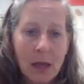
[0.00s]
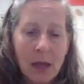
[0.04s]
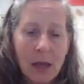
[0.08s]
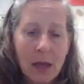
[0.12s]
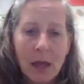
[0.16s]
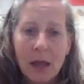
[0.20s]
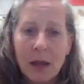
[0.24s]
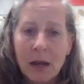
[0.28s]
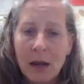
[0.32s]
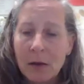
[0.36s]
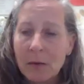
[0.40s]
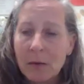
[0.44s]

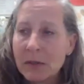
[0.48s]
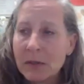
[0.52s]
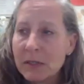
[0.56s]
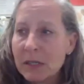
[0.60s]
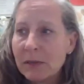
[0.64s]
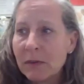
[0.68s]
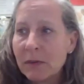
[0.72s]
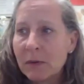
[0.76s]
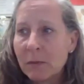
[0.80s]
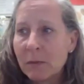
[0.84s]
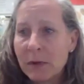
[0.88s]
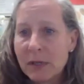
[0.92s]
And I was
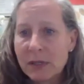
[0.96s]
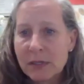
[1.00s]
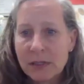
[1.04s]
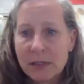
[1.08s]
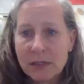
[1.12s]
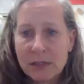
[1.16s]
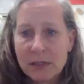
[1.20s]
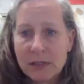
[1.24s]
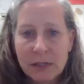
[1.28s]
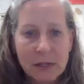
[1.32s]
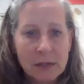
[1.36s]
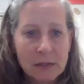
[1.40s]
even
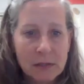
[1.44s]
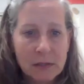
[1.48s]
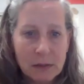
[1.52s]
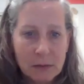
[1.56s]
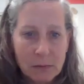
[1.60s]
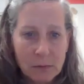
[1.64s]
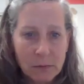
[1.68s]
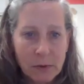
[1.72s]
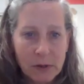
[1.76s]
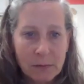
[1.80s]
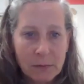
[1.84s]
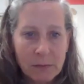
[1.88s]
resistant
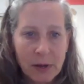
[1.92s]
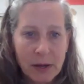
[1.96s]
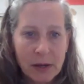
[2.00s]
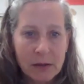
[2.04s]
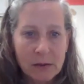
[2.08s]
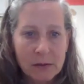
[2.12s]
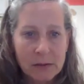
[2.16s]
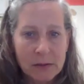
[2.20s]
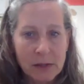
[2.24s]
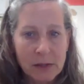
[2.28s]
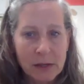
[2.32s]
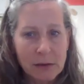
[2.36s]
when
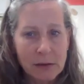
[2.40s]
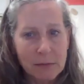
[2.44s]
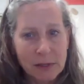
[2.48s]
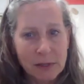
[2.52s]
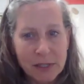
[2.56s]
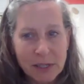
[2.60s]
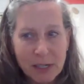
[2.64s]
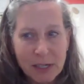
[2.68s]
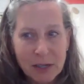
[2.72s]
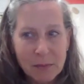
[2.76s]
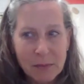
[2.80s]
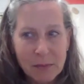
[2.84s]
Michael's like, well,
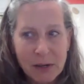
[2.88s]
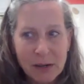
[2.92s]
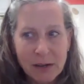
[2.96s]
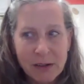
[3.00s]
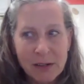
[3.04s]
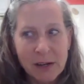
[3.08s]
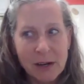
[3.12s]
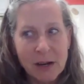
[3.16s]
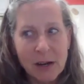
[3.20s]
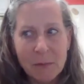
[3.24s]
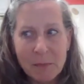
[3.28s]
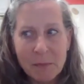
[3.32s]
Mary,
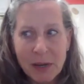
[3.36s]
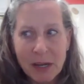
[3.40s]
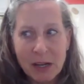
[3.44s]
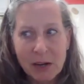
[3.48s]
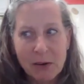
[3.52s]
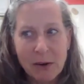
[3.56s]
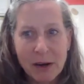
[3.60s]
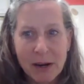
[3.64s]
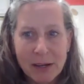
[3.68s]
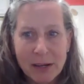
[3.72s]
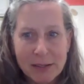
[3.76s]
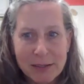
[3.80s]
you're on my
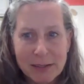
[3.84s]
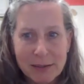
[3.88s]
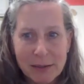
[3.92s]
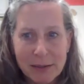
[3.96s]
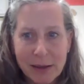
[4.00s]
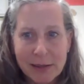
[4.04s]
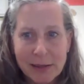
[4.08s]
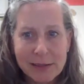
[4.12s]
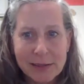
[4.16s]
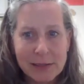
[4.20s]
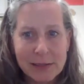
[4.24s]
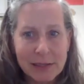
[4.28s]
grants
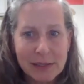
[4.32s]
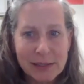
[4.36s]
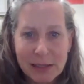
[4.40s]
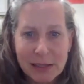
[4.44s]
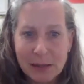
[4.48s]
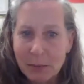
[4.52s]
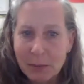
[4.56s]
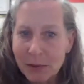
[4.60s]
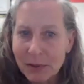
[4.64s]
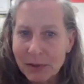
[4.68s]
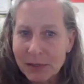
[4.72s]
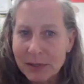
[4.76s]
like
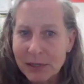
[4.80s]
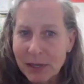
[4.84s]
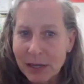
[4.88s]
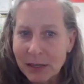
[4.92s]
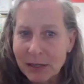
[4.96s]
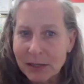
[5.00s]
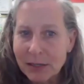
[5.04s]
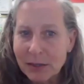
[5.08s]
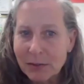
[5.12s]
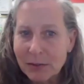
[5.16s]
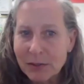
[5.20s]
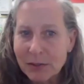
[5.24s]

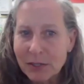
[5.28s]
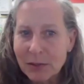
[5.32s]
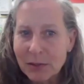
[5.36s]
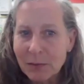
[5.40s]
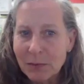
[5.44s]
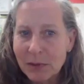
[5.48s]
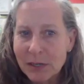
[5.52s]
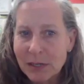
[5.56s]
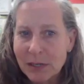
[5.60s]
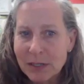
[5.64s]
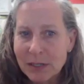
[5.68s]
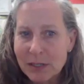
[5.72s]
60%. Don't you
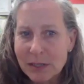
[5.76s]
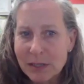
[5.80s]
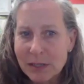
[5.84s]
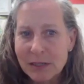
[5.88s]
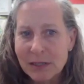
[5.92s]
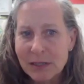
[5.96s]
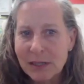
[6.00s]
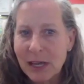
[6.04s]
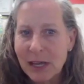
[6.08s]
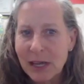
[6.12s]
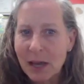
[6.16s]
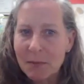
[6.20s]
want to
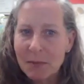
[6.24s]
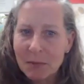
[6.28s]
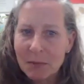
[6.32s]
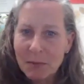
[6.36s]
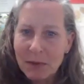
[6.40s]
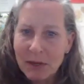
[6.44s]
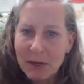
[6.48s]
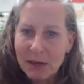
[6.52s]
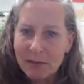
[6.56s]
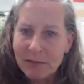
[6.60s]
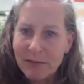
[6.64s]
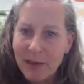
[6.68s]
just come and
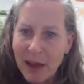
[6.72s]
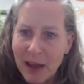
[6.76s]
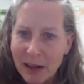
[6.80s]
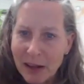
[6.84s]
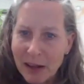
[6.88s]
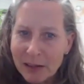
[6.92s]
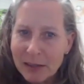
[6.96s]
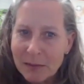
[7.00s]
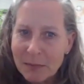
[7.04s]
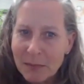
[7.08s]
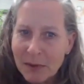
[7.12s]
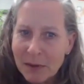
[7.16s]
be a
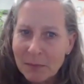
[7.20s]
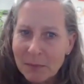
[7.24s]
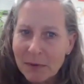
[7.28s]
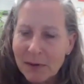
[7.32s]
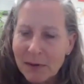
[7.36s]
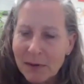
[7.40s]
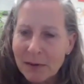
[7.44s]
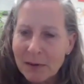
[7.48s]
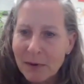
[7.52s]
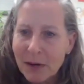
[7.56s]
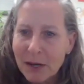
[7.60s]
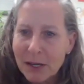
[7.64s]
faculty member
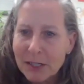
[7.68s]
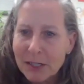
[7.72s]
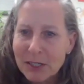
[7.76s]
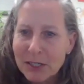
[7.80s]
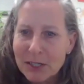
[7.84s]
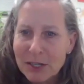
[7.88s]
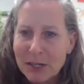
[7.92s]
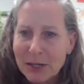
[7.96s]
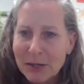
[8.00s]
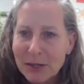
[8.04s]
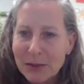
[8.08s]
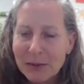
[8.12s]
at
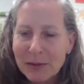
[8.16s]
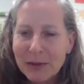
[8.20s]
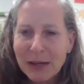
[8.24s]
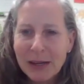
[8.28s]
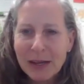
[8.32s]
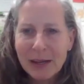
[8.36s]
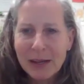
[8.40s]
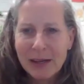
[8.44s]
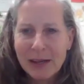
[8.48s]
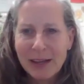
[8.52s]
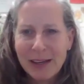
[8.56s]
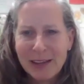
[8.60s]
WashU? I'm
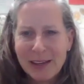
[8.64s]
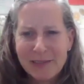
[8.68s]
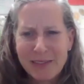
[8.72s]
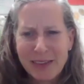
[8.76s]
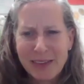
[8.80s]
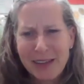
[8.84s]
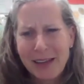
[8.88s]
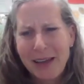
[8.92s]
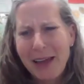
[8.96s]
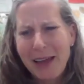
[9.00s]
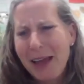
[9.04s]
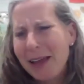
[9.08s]

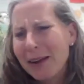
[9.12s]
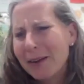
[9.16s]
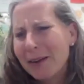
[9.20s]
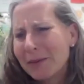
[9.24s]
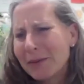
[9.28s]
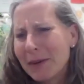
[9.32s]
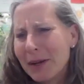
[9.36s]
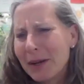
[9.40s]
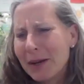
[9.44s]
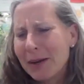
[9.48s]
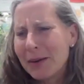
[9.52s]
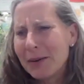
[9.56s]
like, I don't
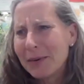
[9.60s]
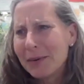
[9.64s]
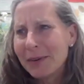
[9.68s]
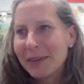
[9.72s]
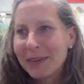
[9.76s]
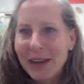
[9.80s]
know.